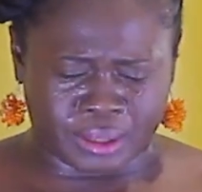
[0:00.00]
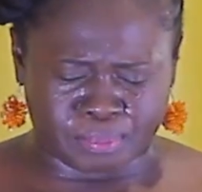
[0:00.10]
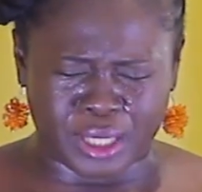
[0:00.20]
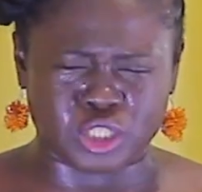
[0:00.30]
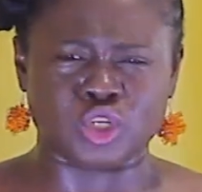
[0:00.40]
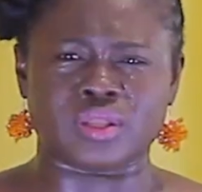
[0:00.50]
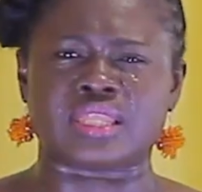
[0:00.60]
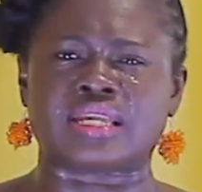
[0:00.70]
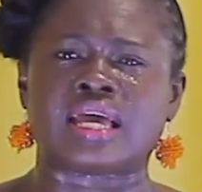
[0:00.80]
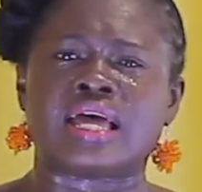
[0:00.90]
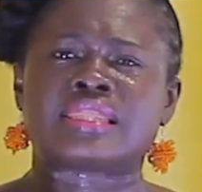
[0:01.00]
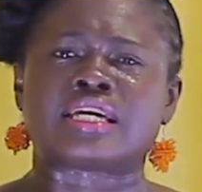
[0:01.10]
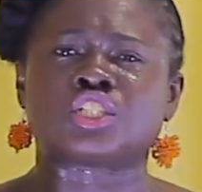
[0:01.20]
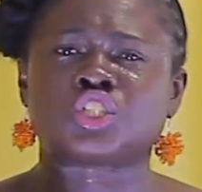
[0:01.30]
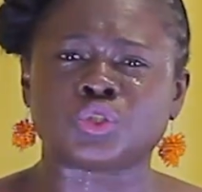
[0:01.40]
make sure that the
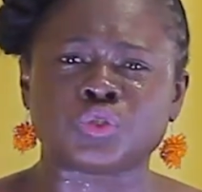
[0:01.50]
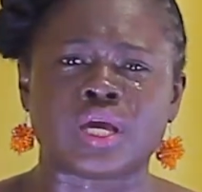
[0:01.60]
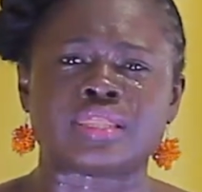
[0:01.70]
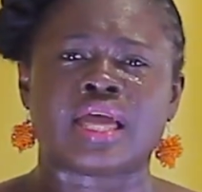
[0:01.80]
children,